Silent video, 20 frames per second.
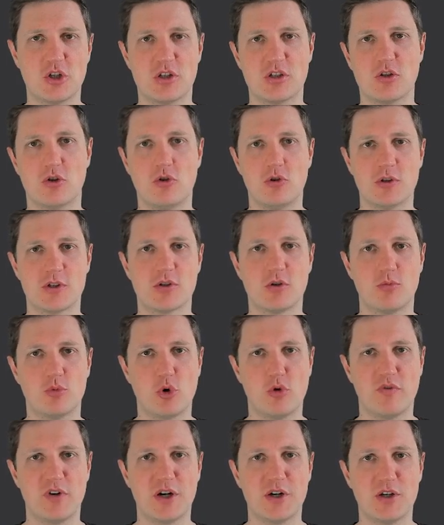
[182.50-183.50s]
is also
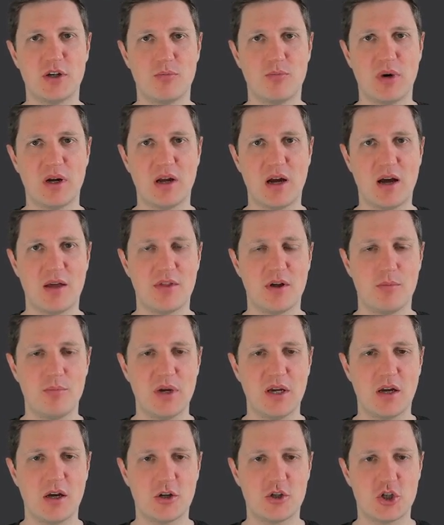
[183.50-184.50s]
provided by other
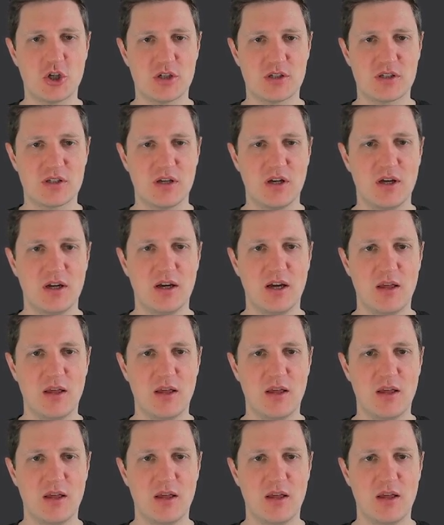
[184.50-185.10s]
packages,